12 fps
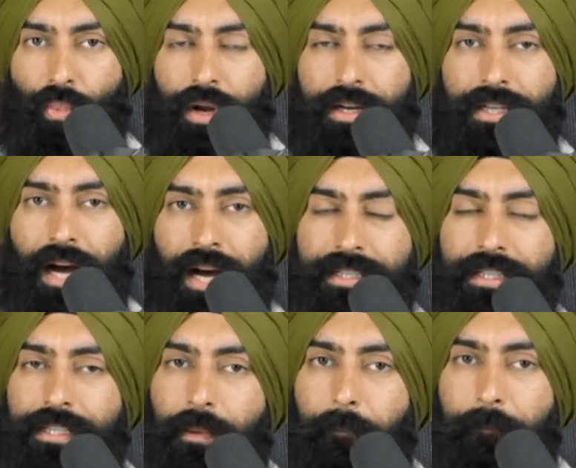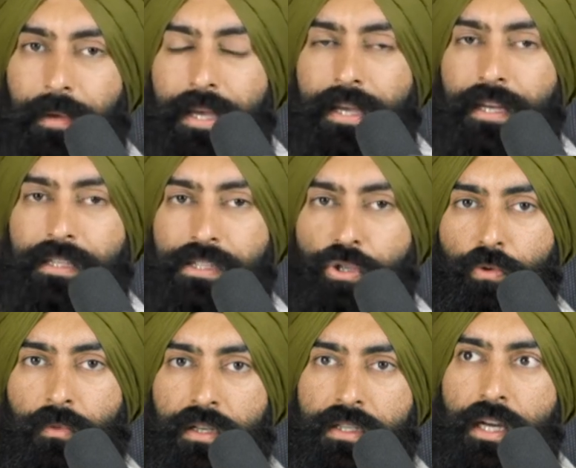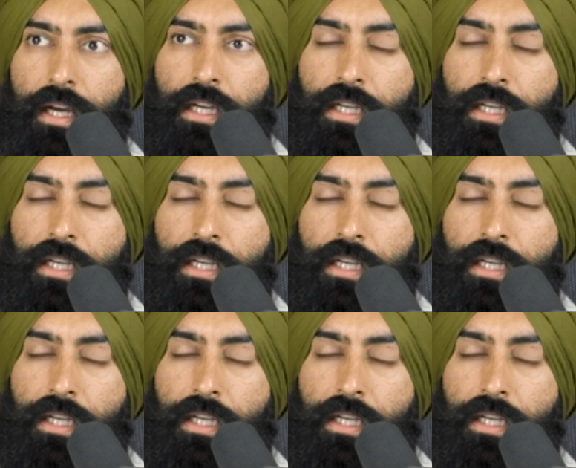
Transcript: We are taught to be consumers.